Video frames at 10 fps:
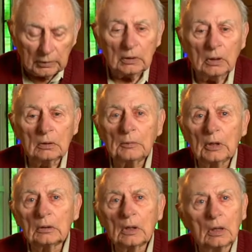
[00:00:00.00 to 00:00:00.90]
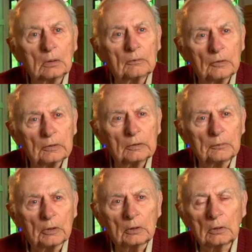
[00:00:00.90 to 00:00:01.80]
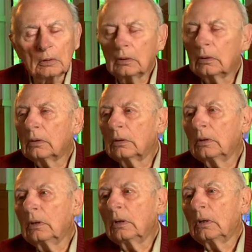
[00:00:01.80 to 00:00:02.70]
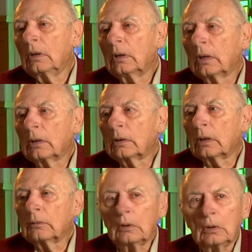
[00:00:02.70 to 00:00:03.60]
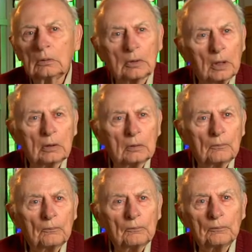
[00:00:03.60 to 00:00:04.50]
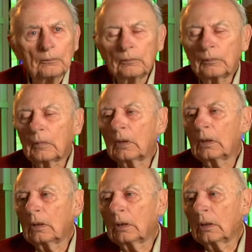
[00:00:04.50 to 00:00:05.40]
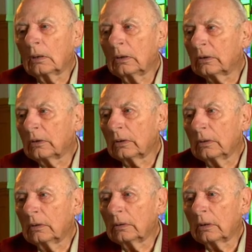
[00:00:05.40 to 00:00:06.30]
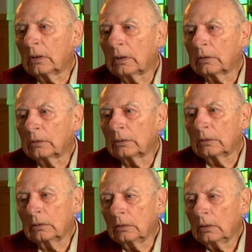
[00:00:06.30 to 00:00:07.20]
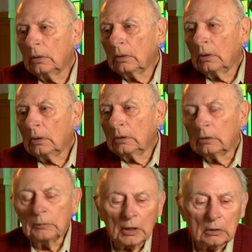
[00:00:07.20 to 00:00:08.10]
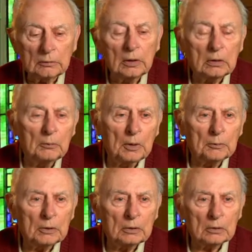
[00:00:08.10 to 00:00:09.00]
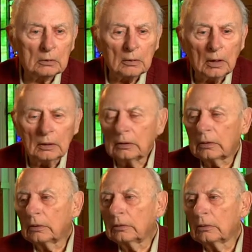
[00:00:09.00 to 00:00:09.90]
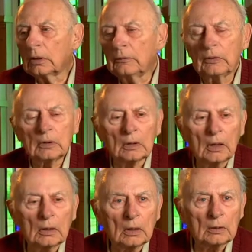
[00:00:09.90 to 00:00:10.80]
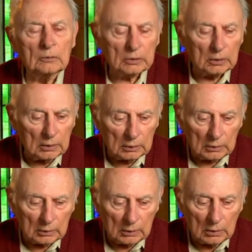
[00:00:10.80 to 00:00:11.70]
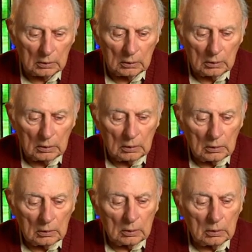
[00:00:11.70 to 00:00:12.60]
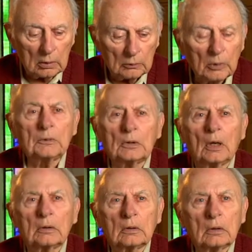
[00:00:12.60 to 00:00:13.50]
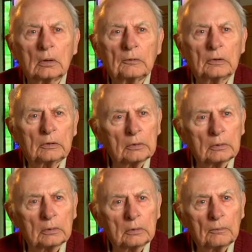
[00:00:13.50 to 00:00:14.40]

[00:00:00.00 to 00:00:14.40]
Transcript: young men came to visit me, and they were all gay. And they said, "I heard you made a recommitment to Christ, that you're leaving the gay lifestyle, and we would like to leave it too."